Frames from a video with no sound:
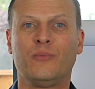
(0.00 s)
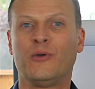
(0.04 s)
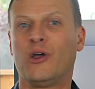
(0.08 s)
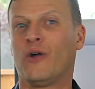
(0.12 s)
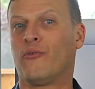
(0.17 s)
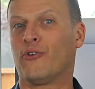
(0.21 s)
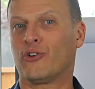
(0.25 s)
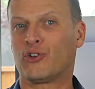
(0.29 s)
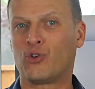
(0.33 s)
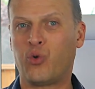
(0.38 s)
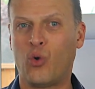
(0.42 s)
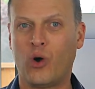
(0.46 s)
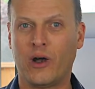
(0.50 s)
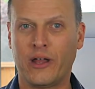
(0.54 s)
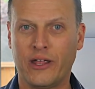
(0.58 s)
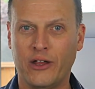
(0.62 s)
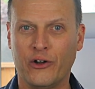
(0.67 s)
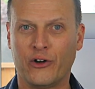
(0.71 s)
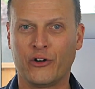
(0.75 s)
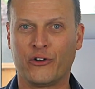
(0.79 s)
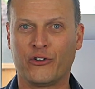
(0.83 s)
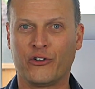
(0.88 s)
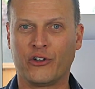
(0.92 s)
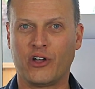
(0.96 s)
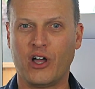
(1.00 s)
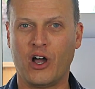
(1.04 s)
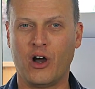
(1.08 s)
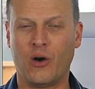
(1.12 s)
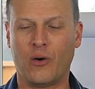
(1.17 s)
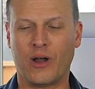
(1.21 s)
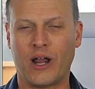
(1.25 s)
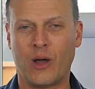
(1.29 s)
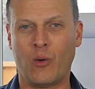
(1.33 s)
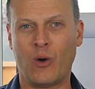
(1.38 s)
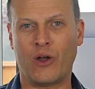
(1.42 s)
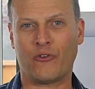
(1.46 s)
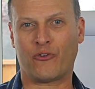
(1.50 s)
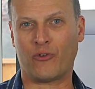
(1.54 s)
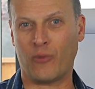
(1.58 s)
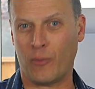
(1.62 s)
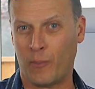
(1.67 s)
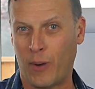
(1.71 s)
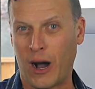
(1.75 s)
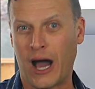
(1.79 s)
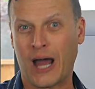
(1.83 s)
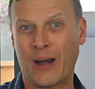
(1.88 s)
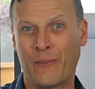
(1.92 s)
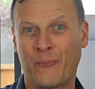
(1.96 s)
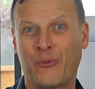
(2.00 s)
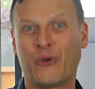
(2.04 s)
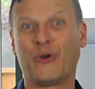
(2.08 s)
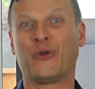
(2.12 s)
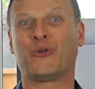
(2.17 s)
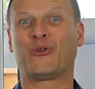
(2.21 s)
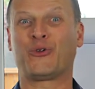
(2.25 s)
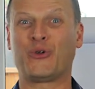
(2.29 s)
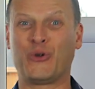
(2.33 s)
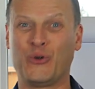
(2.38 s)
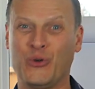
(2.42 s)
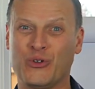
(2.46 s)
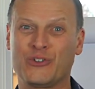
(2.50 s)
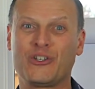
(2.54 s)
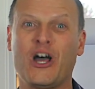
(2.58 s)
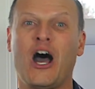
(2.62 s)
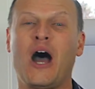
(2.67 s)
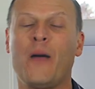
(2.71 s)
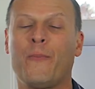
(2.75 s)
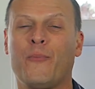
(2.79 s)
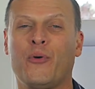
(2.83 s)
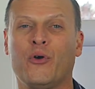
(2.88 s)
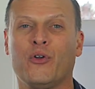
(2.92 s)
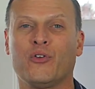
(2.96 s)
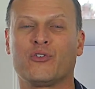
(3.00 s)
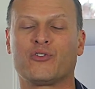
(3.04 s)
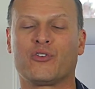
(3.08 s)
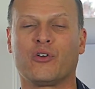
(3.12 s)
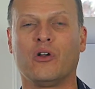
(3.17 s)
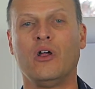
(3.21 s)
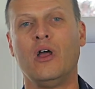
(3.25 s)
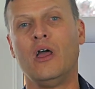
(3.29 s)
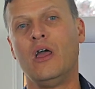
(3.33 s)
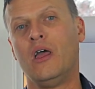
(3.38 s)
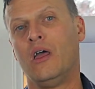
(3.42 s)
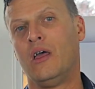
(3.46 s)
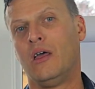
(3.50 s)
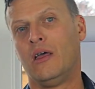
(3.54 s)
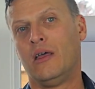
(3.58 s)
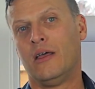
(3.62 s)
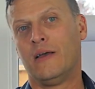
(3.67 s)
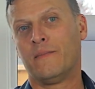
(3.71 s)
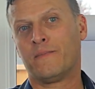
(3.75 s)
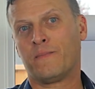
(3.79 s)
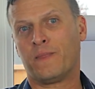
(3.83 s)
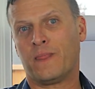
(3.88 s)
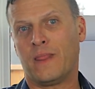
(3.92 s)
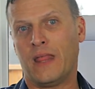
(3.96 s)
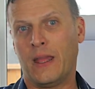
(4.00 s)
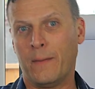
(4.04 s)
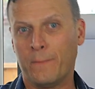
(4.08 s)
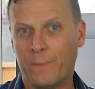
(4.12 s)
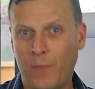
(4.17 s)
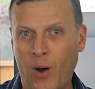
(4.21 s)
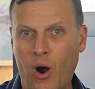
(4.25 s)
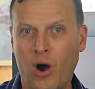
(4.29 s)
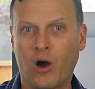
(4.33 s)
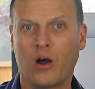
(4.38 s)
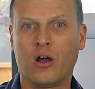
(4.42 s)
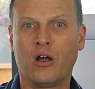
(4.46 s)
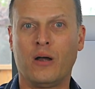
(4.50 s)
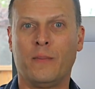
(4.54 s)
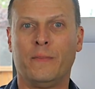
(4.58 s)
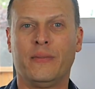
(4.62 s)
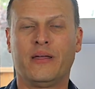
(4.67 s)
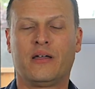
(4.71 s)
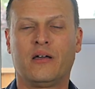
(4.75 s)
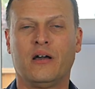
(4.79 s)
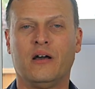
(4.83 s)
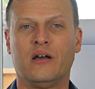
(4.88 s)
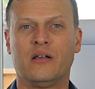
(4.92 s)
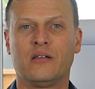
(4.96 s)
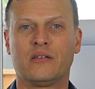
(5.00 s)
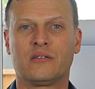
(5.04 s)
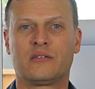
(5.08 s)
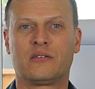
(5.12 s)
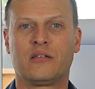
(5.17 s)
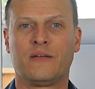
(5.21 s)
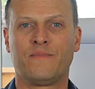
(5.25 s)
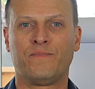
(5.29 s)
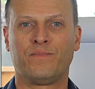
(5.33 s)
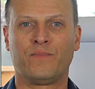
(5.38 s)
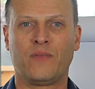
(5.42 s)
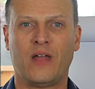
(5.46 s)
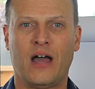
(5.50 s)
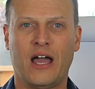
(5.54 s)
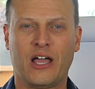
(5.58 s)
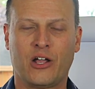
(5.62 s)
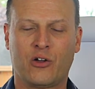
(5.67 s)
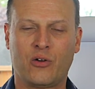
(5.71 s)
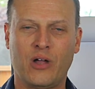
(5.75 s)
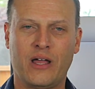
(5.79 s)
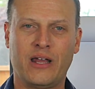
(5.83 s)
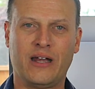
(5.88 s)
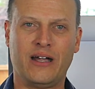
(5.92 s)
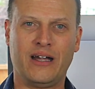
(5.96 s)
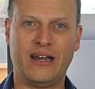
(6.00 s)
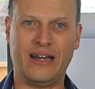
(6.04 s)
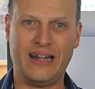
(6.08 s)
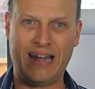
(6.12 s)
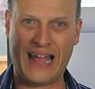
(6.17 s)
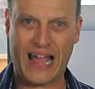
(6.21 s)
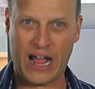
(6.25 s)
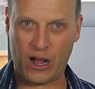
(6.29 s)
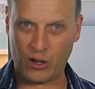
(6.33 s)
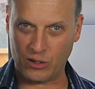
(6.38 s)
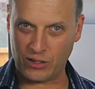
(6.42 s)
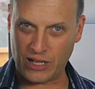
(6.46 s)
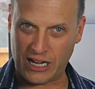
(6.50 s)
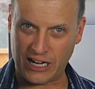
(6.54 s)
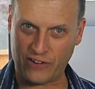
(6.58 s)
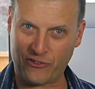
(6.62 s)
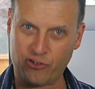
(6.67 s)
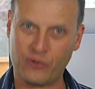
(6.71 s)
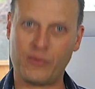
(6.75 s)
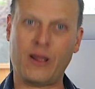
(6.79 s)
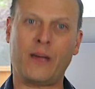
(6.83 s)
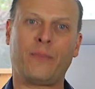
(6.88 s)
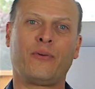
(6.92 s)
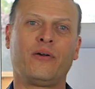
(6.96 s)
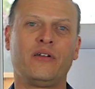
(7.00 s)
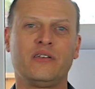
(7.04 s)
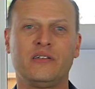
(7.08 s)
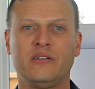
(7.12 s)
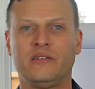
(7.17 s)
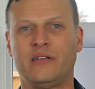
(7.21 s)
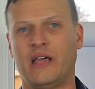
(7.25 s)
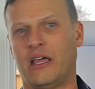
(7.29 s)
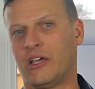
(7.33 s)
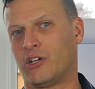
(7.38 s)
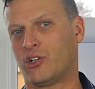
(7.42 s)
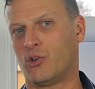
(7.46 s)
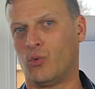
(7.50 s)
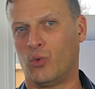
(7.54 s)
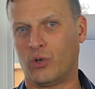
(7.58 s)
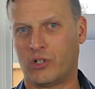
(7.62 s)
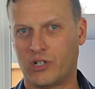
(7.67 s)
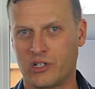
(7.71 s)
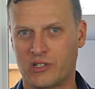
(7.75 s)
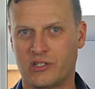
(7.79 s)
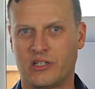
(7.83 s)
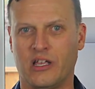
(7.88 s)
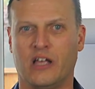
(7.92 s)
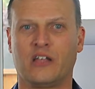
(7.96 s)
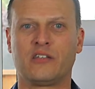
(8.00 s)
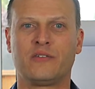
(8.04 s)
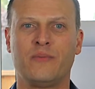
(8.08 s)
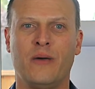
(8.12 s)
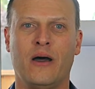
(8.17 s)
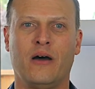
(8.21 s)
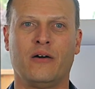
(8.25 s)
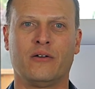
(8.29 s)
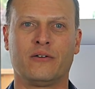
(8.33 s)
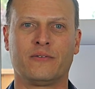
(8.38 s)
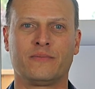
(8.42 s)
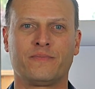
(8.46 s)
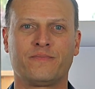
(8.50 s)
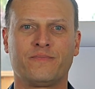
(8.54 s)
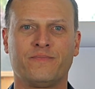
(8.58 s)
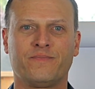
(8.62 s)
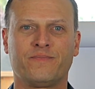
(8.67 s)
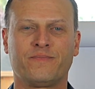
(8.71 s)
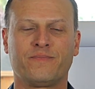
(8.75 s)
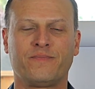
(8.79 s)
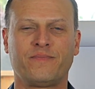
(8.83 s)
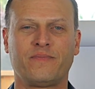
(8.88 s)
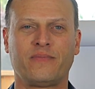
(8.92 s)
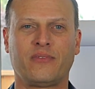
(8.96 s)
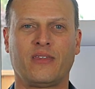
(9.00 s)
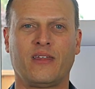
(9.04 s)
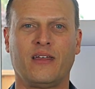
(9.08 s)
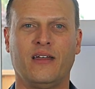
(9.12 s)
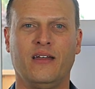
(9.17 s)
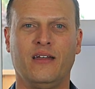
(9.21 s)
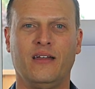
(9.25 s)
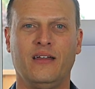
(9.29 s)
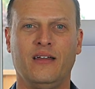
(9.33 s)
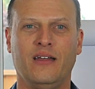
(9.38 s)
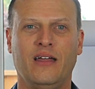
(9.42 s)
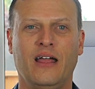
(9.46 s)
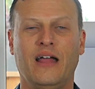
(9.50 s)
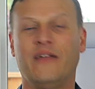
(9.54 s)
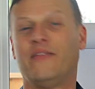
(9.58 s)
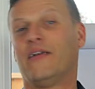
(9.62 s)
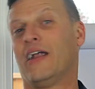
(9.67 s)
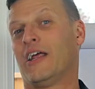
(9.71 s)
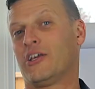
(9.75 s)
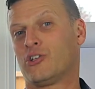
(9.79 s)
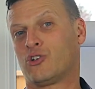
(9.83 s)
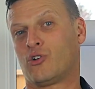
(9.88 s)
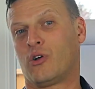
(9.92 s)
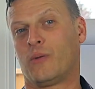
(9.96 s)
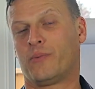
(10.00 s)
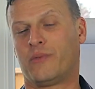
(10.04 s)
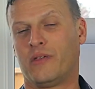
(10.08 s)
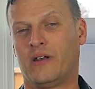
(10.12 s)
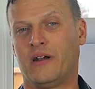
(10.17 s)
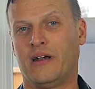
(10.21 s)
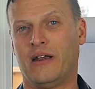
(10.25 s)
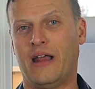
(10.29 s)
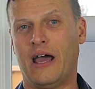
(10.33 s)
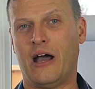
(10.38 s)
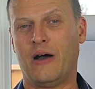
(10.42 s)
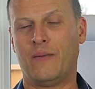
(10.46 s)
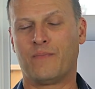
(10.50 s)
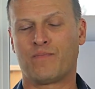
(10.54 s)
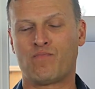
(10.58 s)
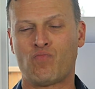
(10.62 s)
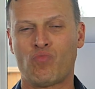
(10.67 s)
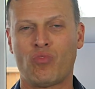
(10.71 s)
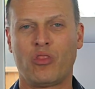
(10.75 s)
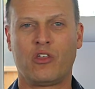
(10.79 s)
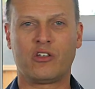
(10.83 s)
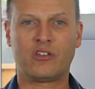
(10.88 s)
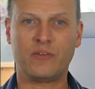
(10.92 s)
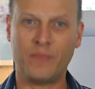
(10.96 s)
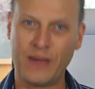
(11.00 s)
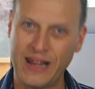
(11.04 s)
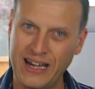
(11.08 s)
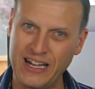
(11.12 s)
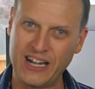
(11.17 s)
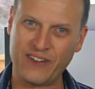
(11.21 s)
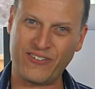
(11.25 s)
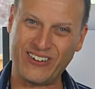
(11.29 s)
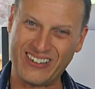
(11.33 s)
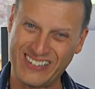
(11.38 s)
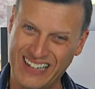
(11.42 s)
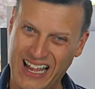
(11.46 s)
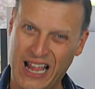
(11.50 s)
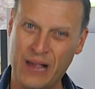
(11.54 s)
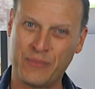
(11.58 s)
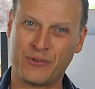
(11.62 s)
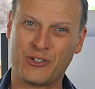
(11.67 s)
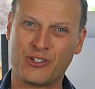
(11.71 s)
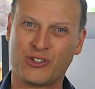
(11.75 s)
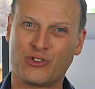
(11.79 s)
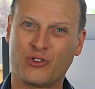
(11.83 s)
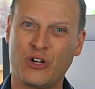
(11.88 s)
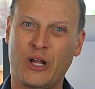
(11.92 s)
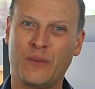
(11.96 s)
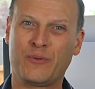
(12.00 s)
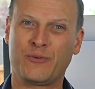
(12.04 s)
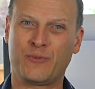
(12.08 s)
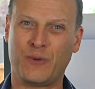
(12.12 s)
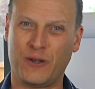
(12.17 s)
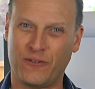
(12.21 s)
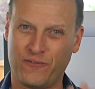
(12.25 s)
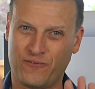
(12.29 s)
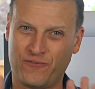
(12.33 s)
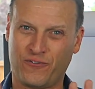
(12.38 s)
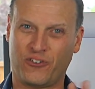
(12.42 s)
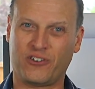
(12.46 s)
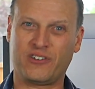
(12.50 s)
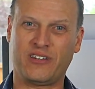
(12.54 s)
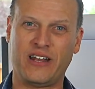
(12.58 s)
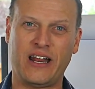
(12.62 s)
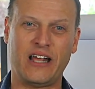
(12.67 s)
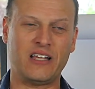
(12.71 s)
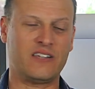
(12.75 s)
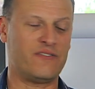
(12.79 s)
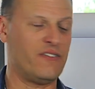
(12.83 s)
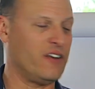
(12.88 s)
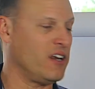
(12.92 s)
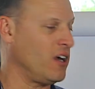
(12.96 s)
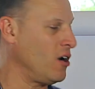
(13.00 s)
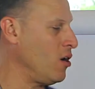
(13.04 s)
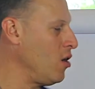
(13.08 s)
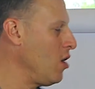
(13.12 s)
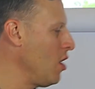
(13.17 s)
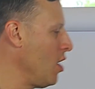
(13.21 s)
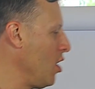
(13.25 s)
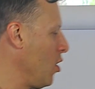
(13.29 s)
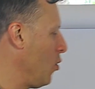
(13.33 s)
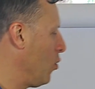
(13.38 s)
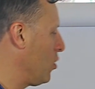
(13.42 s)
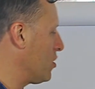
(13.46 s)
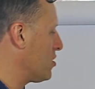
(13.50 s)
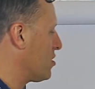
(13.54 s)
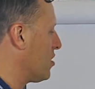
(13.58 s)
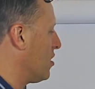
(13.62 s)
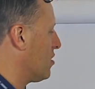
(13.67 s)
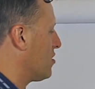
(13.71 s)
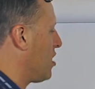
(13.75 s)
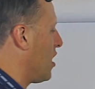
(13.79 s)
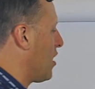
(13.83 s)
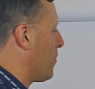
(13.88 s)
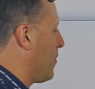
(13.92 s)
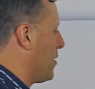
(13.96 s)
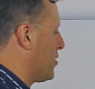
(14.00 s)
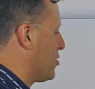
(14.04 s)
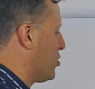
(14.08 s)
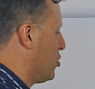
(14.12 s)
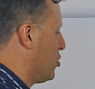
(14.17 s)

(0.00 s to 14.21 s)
me over 20 years ago. And I went from bottom producer to a top producer, in part because I created an outline for my presentation, which is Sales Mountain, and then I scripted it out. There's many different types of scripts, but for today's video, we're just going to talk about